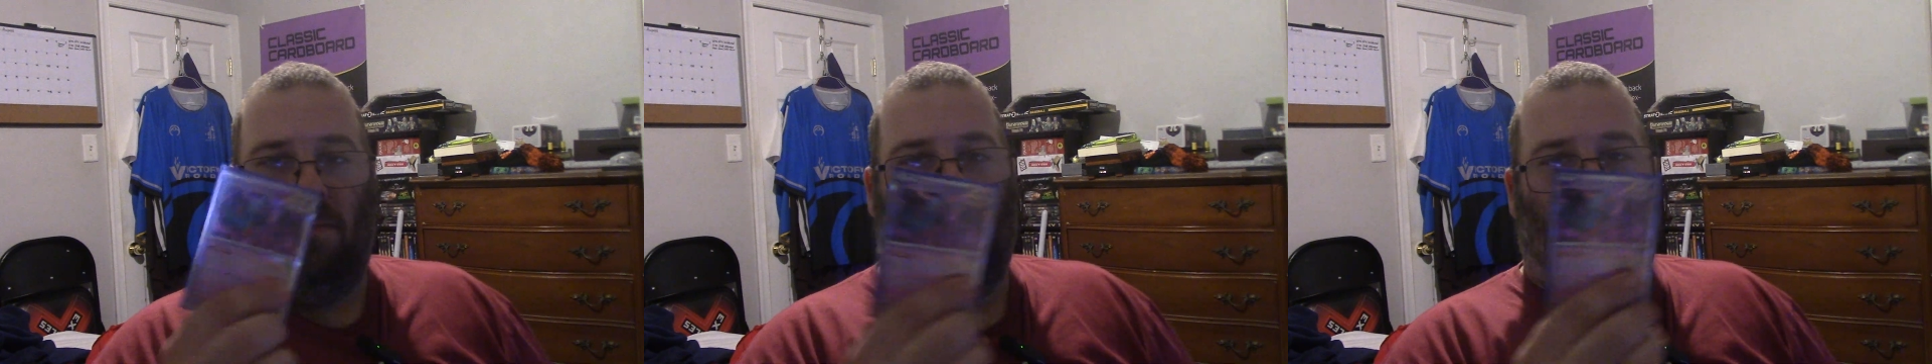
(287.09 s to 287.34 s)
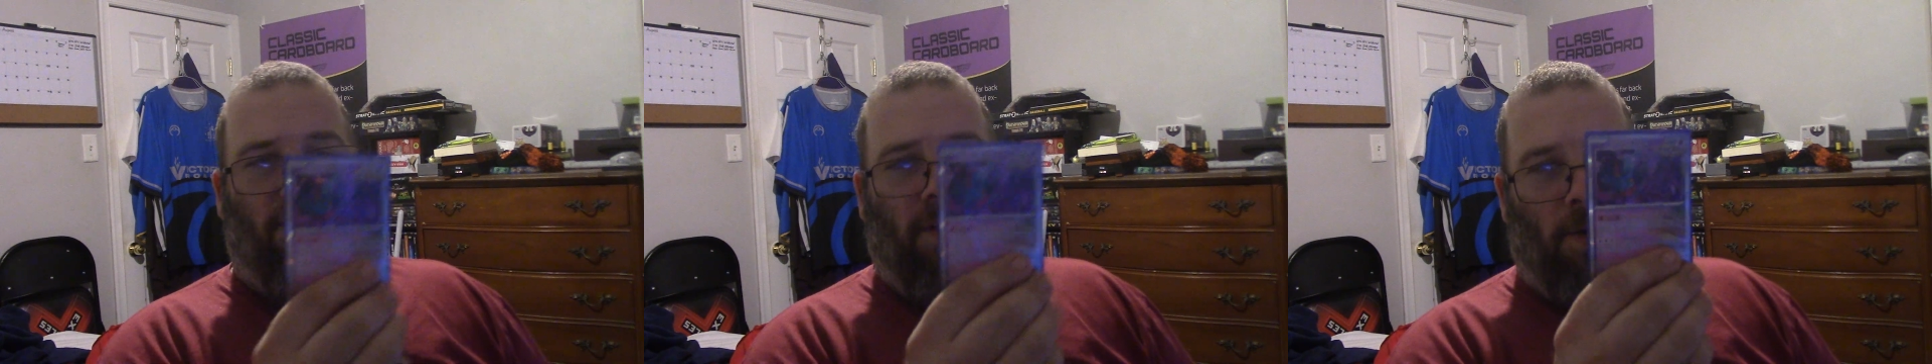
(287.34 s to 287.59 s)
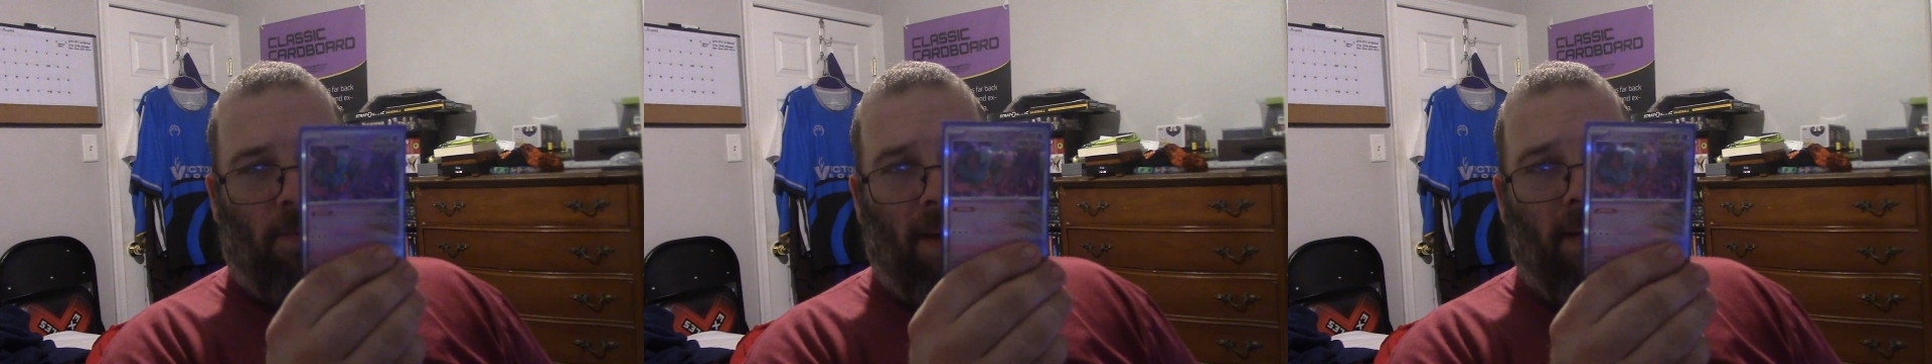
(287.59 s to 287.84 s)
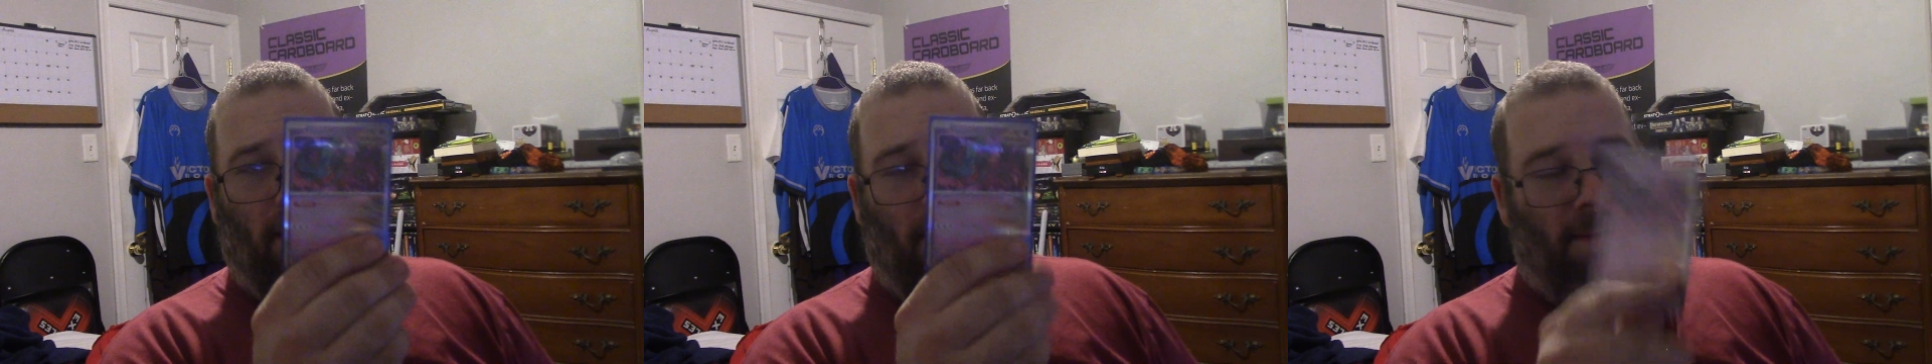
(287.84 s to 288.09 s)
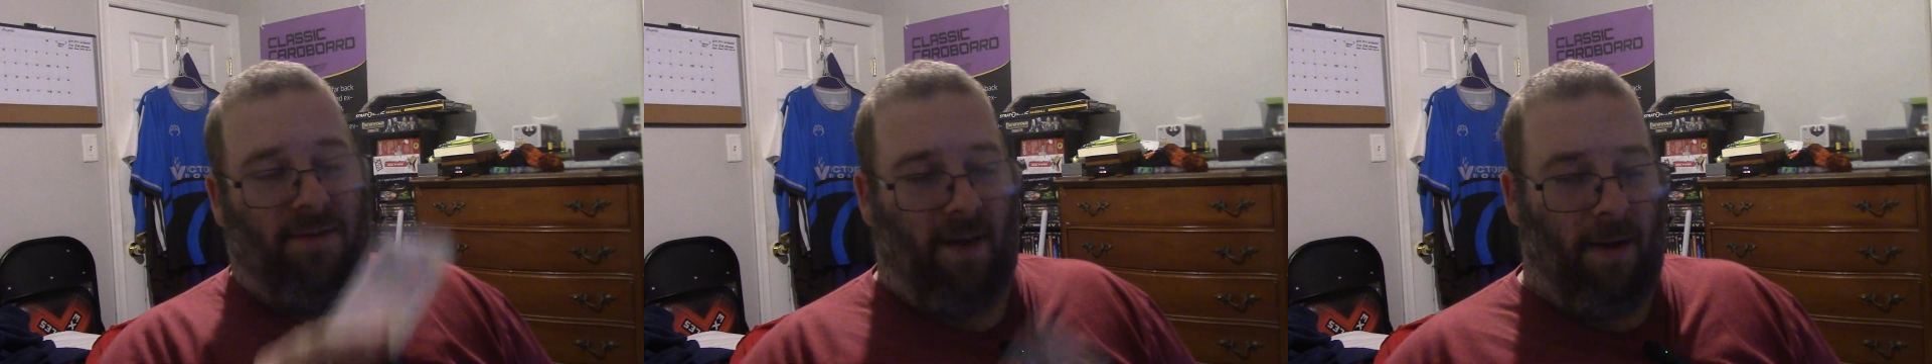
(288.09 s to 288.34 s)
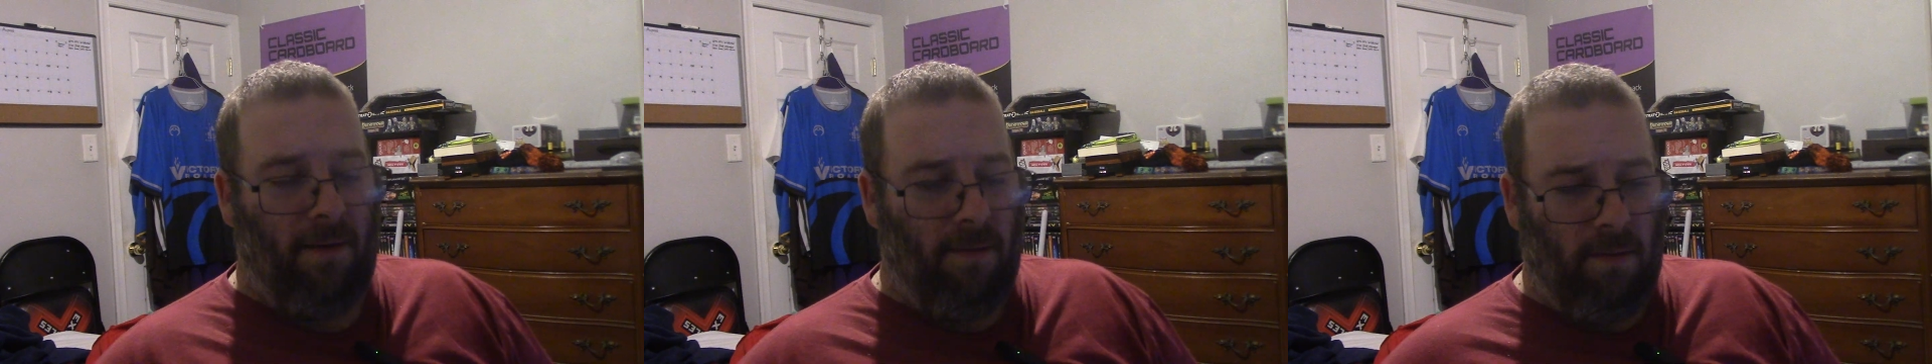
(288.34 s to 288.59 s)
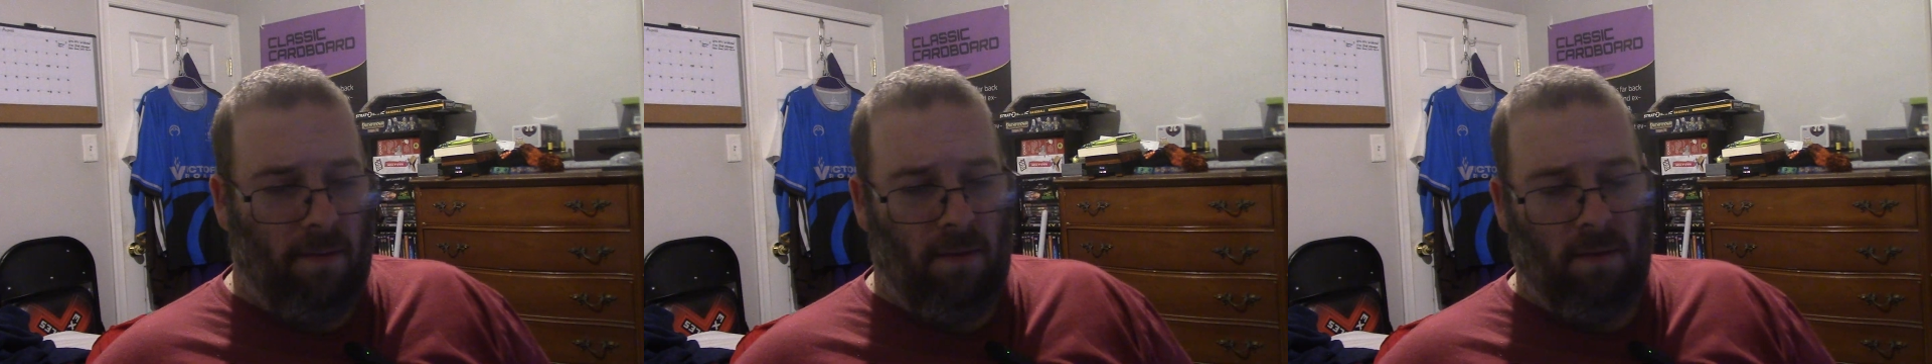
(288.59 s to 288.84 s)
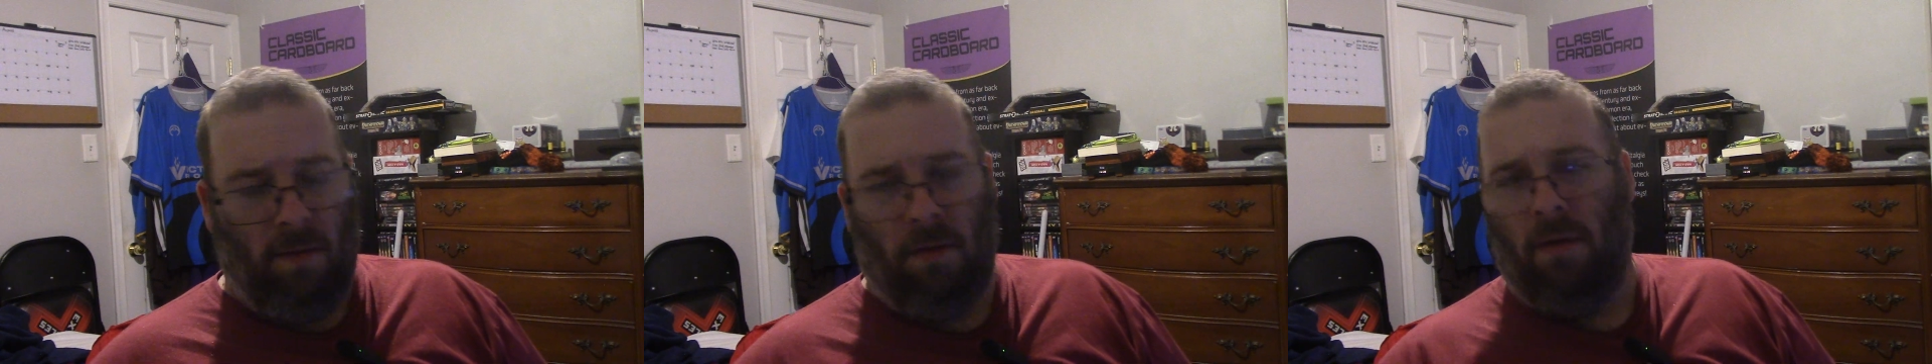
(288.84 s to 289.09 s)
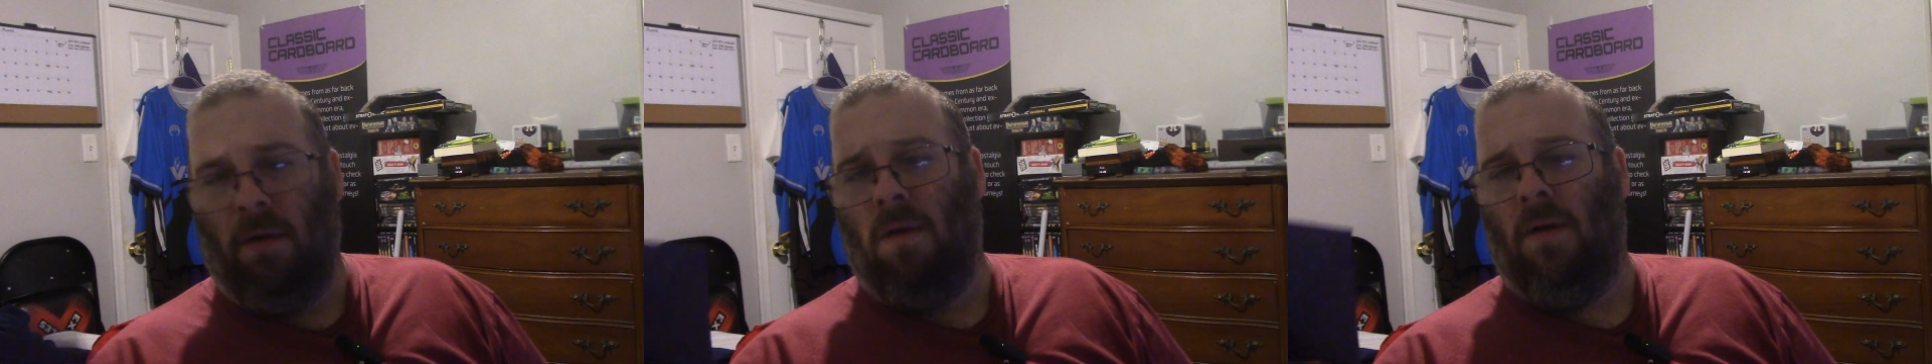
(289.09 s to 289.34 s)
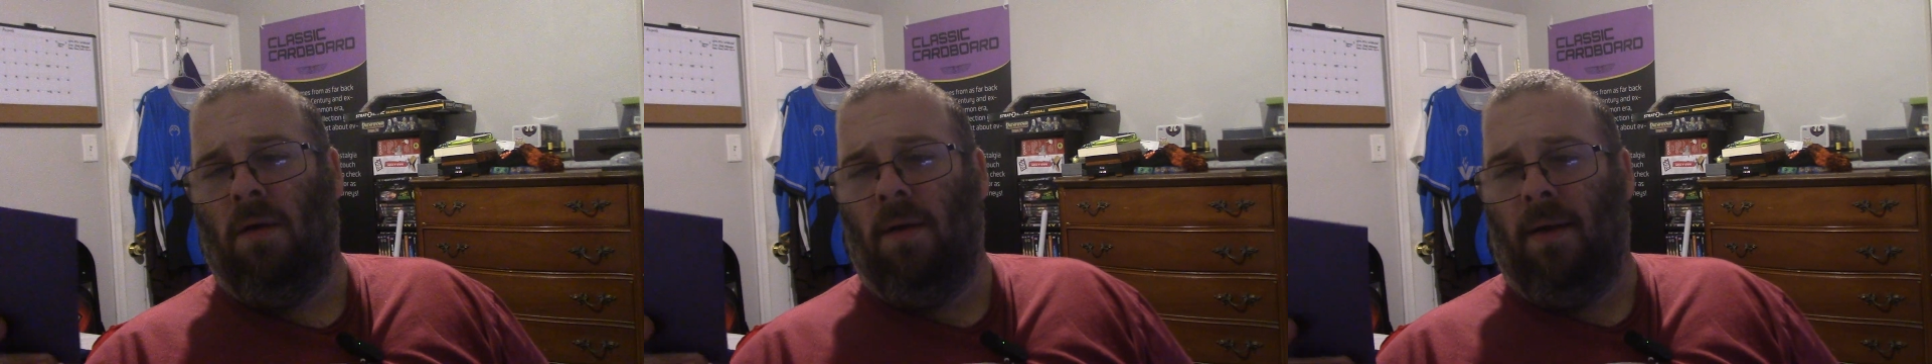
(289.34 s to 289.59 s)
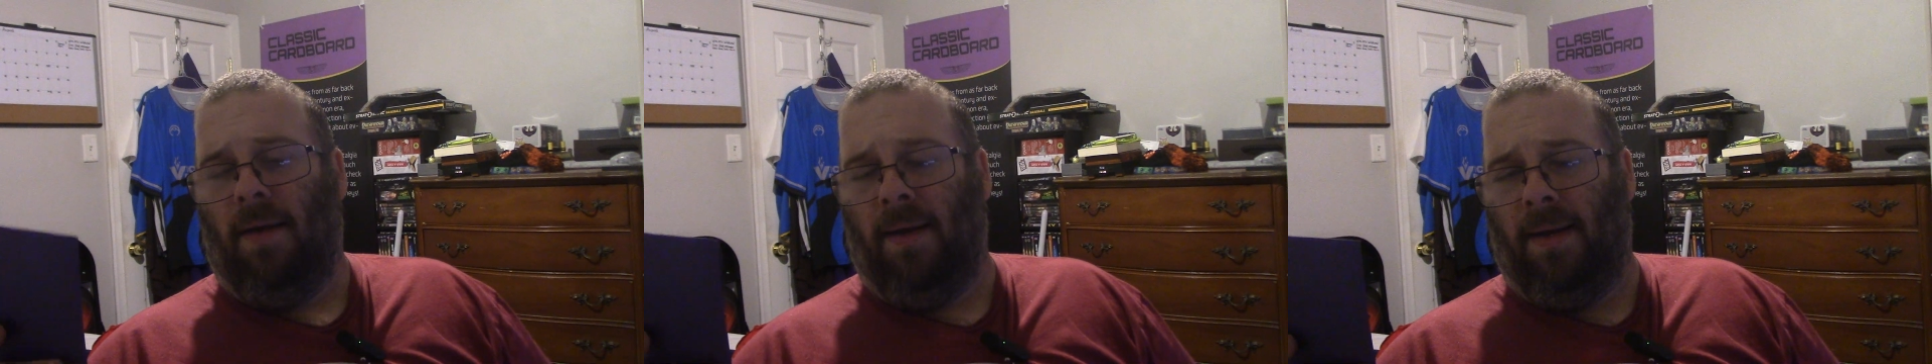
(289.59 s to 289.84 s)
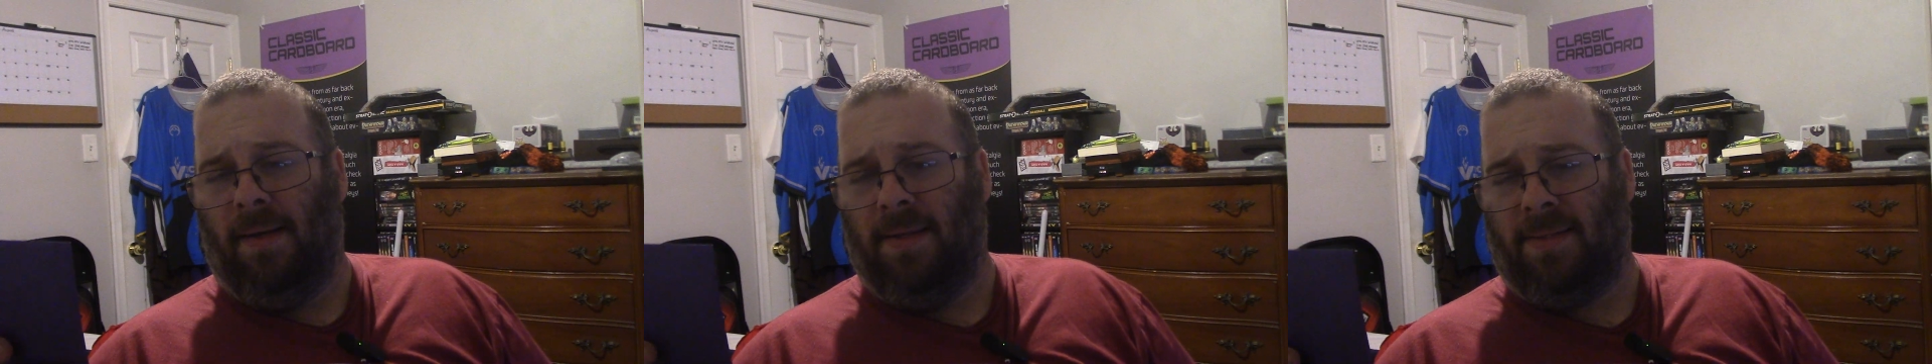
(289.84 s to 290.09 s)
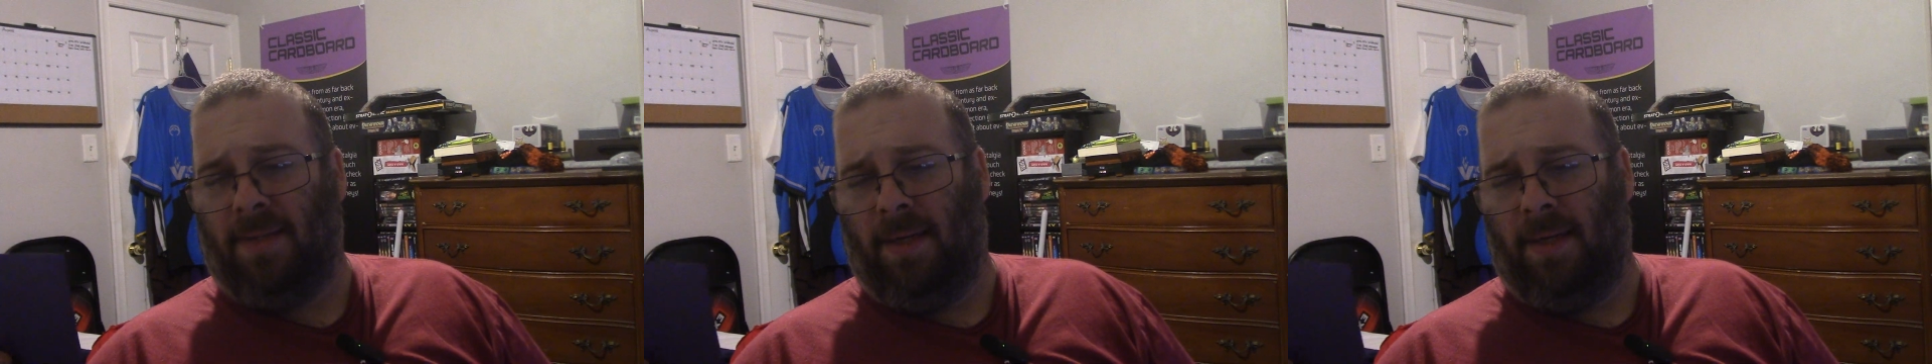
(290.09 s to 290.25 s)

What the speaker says: Fluttermane, like I said. It is,